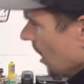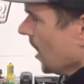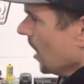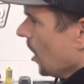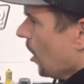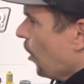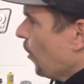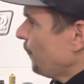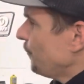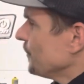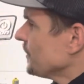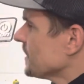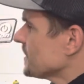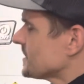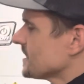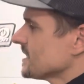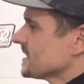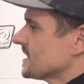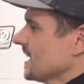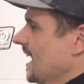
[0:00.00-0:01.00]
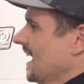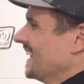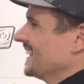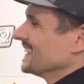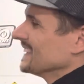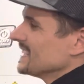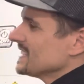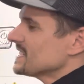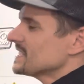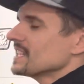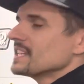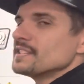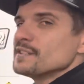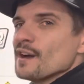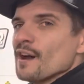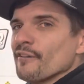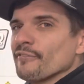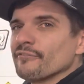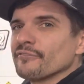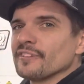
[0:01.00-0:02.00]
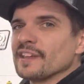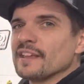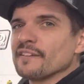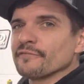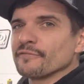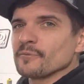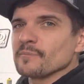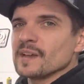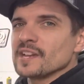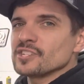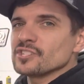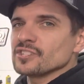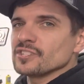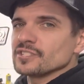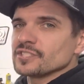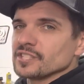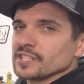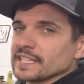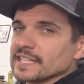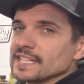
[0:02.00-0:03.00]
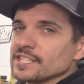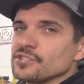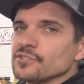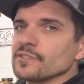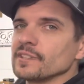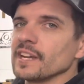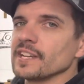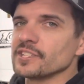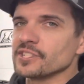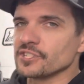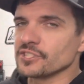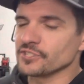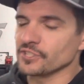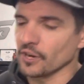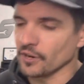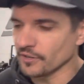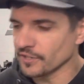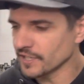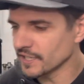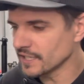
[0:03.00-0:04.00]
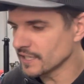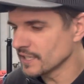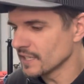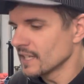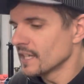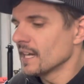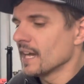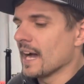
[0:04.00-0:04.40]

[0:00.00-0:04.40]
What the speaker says: hopefully this is at least enough information to get you guys started.